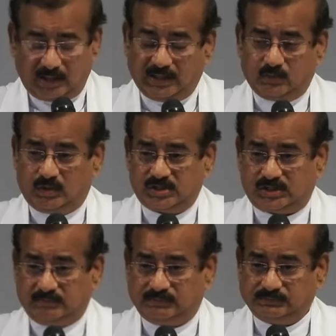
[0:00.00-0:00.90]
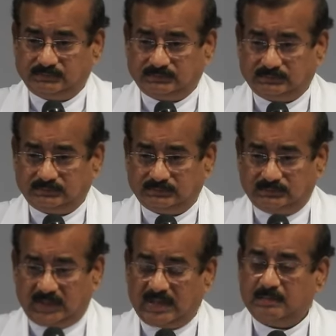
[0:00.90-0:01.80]
any worship
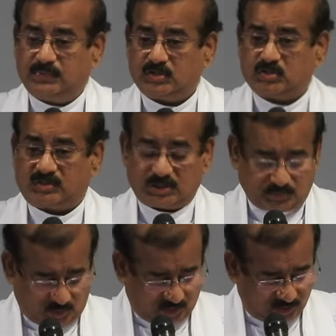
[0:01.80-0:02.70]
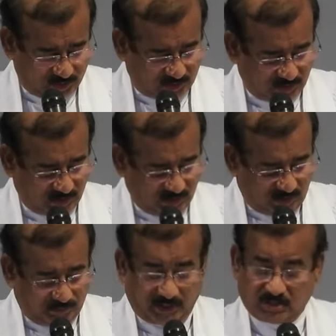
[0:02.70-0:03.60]
that helps us to respond
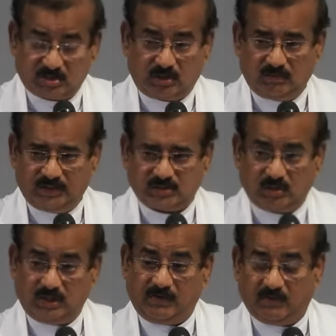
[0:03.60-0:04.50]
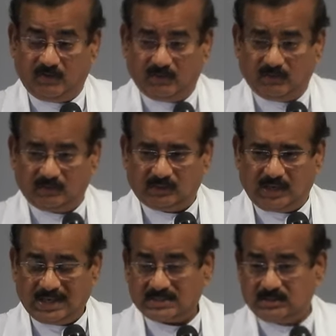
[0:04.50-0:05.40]
by resolving to live
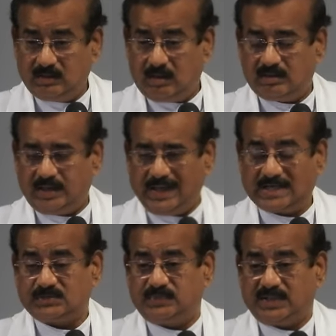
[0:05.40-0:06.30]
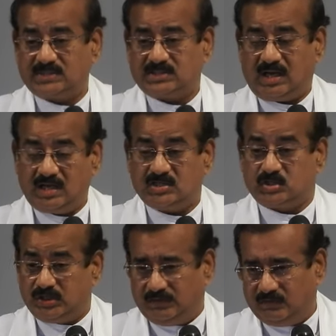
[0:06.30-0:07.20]
as God expects us
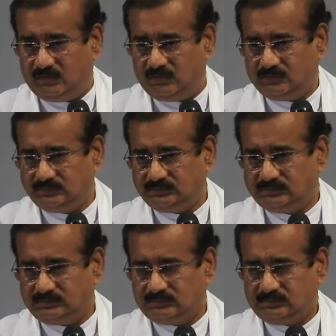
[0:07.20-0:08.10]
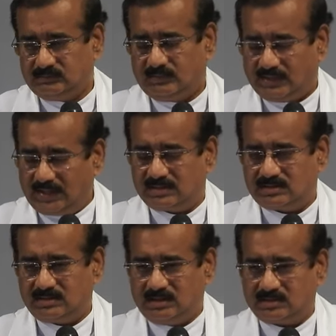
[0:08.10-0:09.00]
to live,
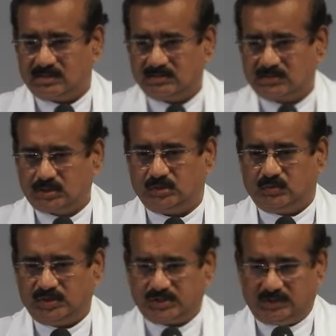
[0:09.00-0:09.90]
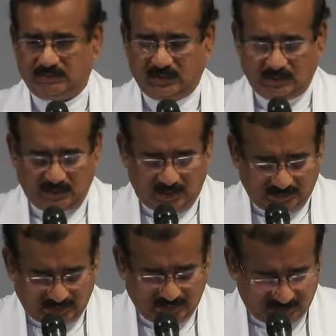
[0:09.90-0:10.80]
that is a true worship,
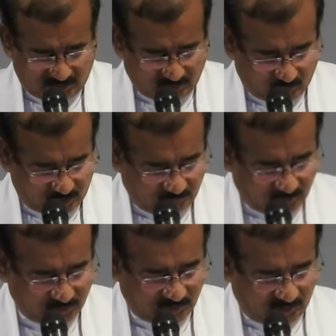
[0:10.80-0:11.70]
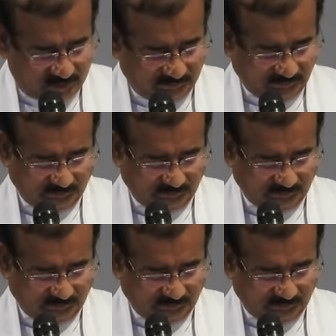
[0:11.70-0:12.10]
and that is the worship in spirit.